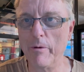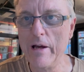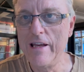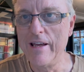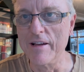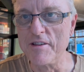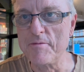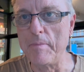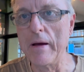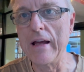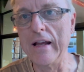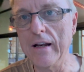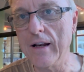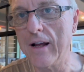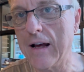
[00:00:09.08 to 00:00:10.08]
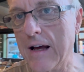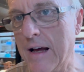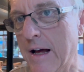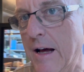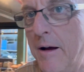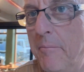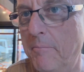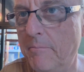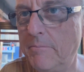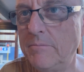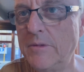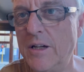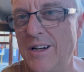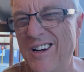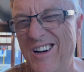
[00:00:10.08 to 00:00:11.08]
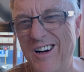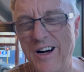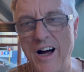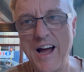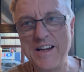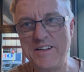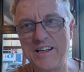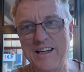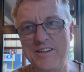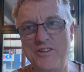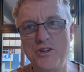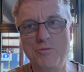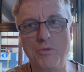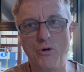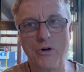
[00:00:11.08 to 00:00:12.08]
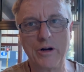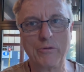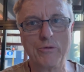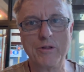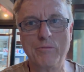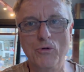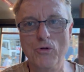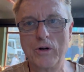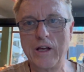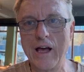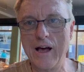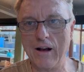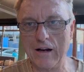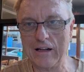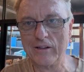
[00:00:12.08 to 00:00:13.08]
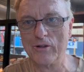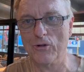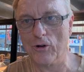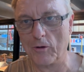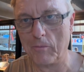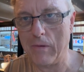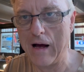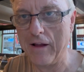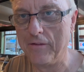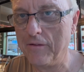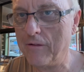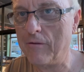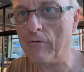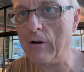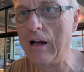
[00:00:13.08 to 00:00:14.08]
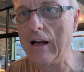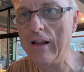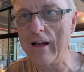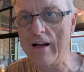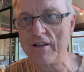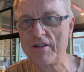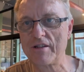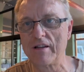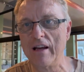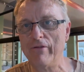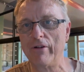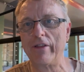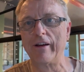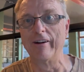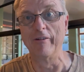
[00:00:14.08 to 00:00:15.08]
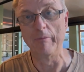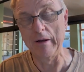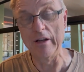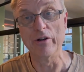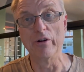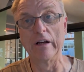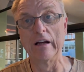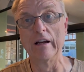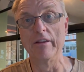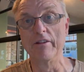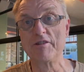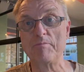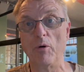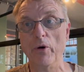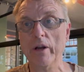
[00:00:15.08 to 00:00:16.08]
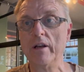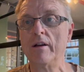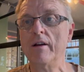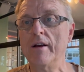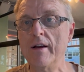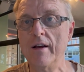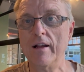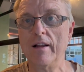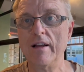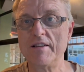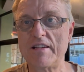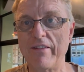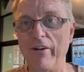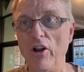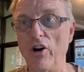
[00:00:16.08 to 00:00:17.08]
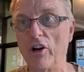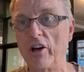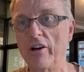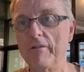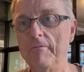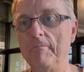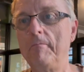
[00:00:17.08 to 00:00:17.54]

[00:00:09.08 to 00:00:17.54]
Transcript: a week it's been. Um, I hate to get too boring with more cowing talk, but really that's everything I've been doing at this point. Let's have a look.